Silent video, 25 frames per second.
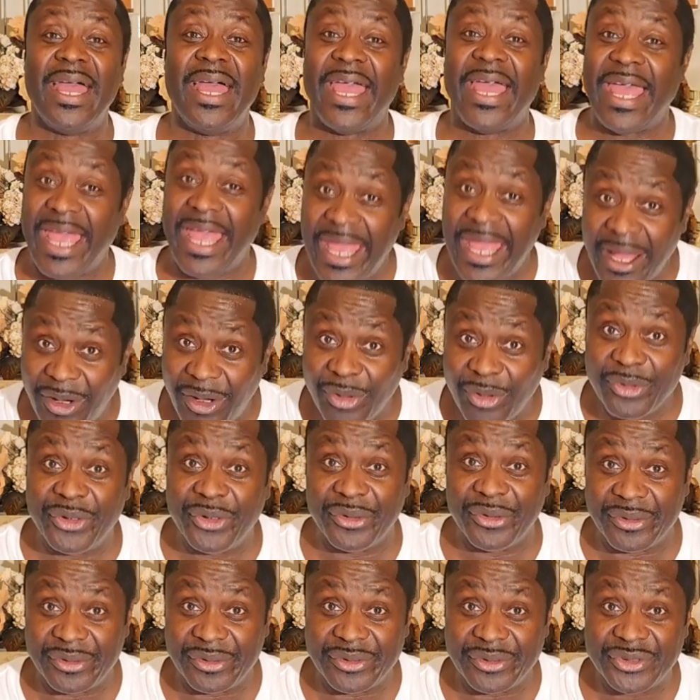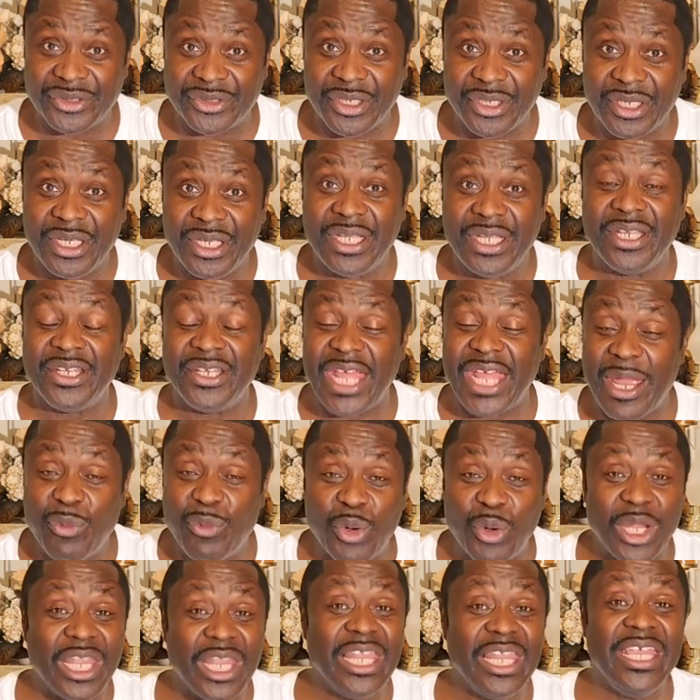elders. They
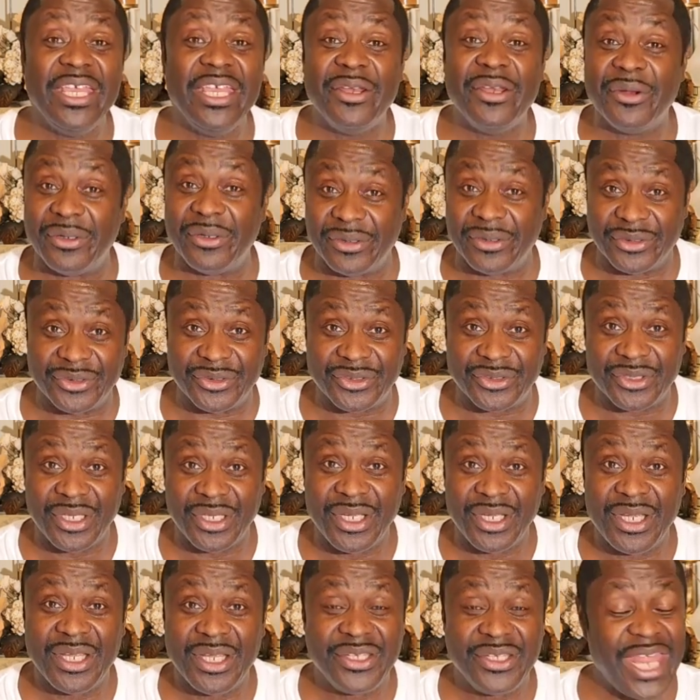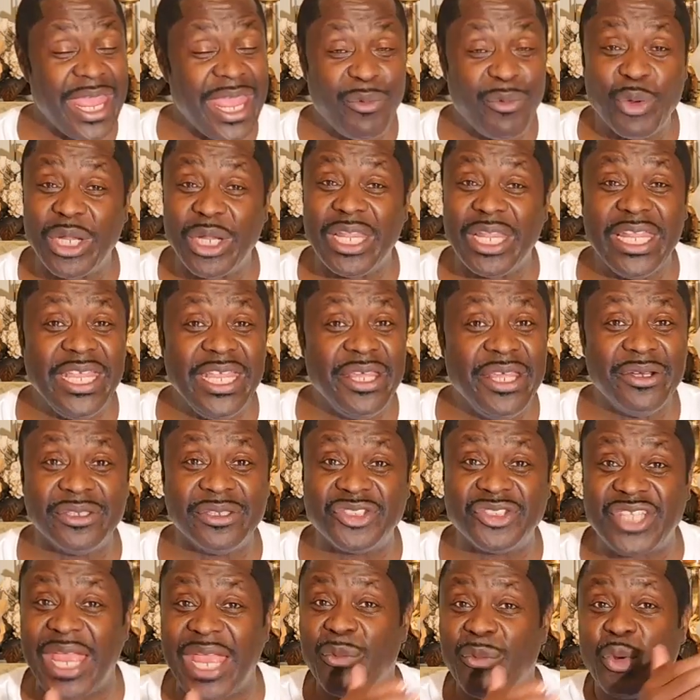were leaders. They were
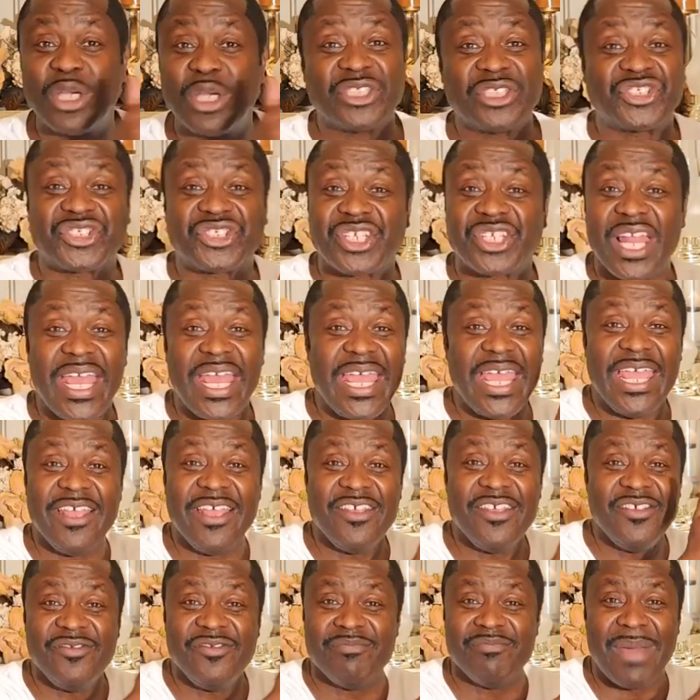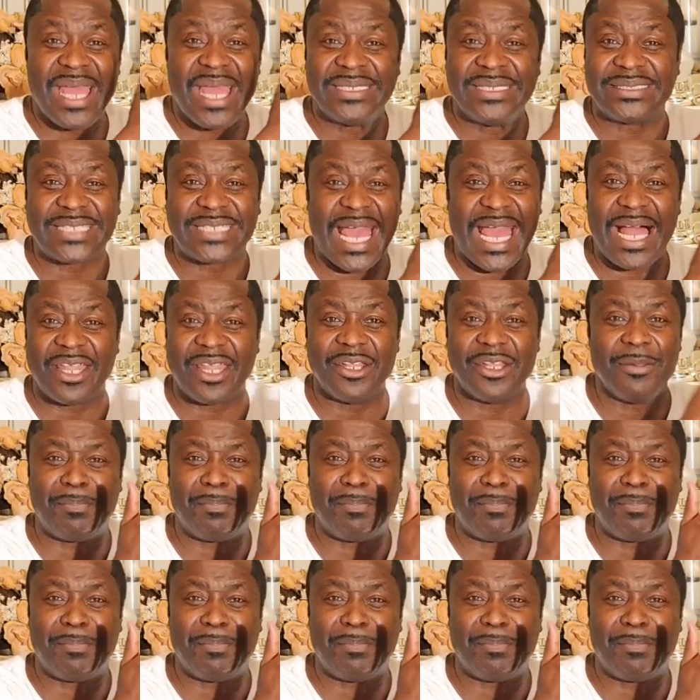leaders. They weren't slave mentality